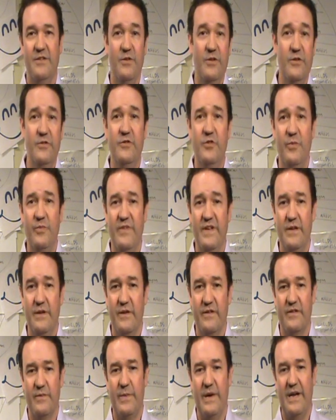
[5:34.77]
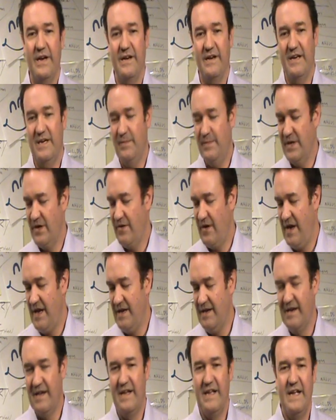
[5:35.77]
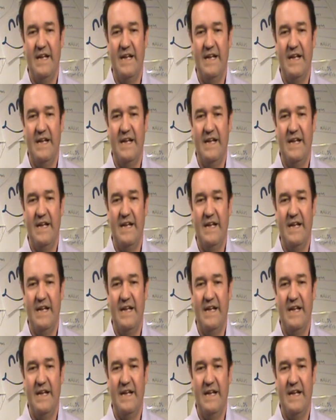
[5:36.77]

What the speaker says: do YouTube videos about it, and it'd be great.